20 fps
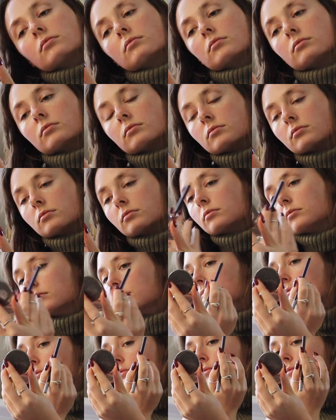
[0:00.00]
teeth of
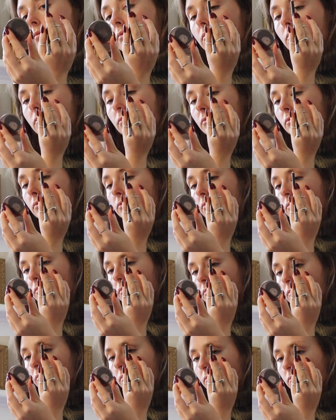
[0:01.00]
the toothbrush
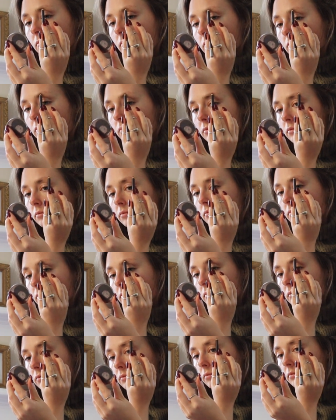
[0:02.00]
create
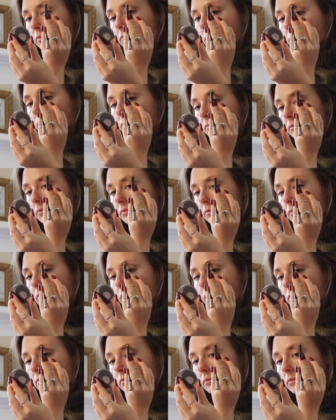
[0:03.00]
those lines in the
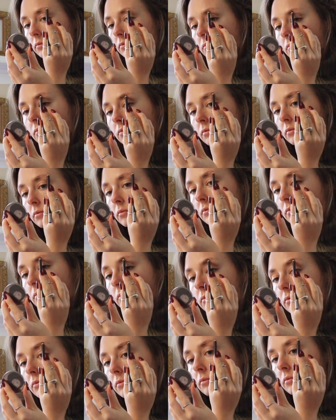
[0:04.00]
shadow
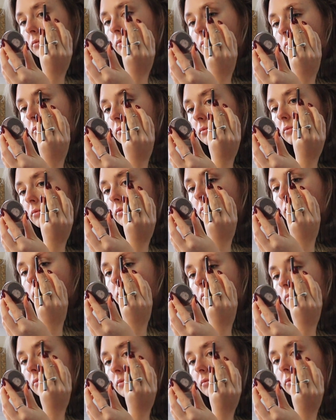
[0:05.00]
that I have filled
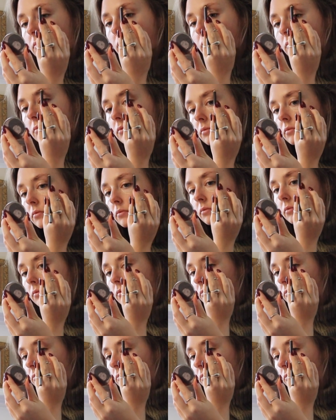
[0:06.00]
in my eyebrow with.